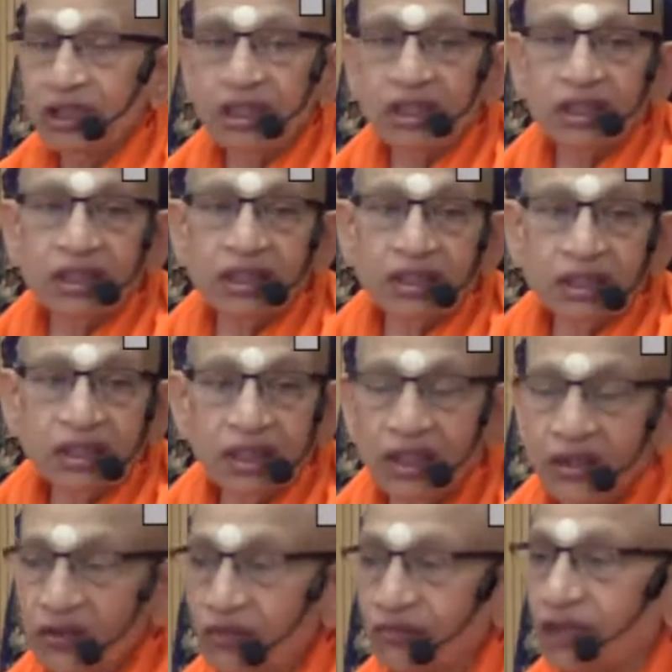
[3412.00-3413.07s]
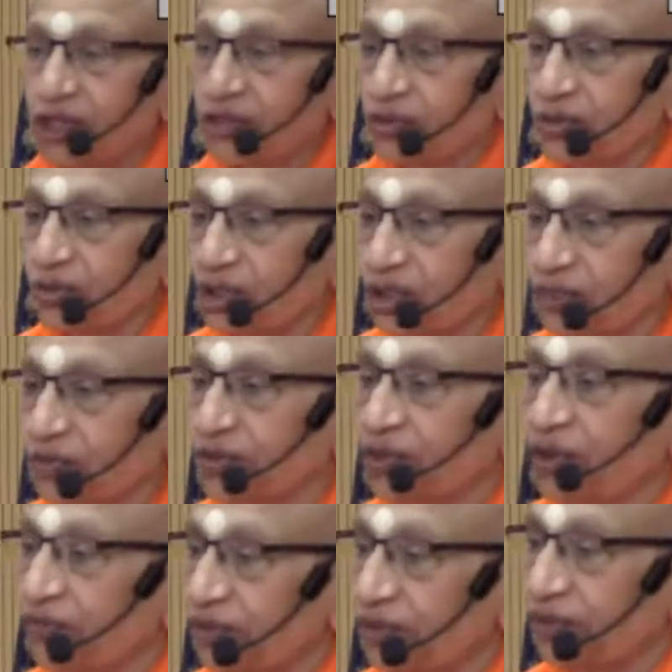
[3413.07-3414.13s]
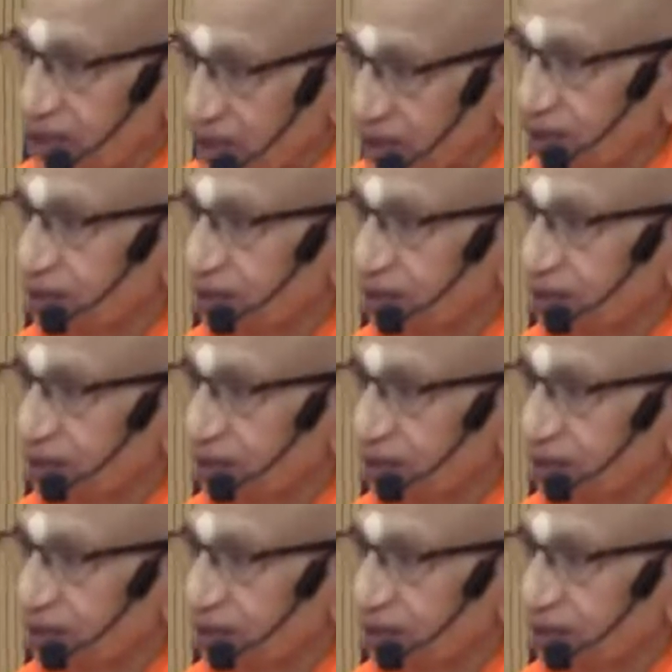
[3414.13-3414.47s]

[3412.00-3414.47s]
for a head on my shoulder because always